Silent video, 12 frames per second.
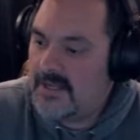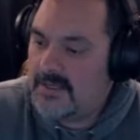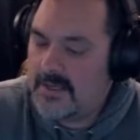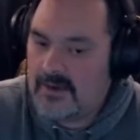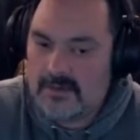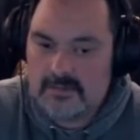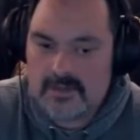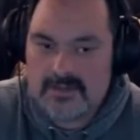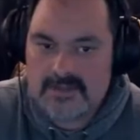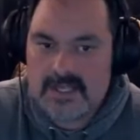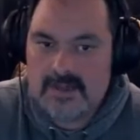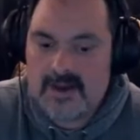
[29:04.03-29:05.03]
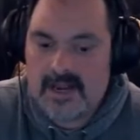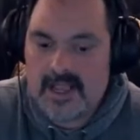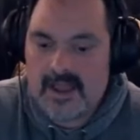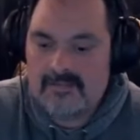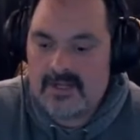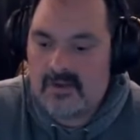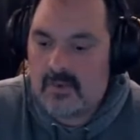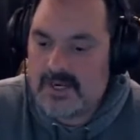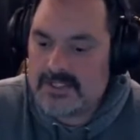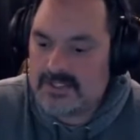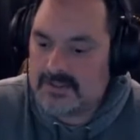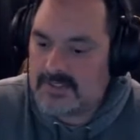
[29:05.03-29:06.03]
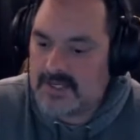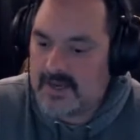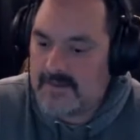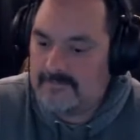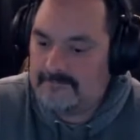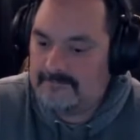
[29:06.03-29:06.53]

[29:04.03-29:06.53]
in here? Does anybody have any questions yet?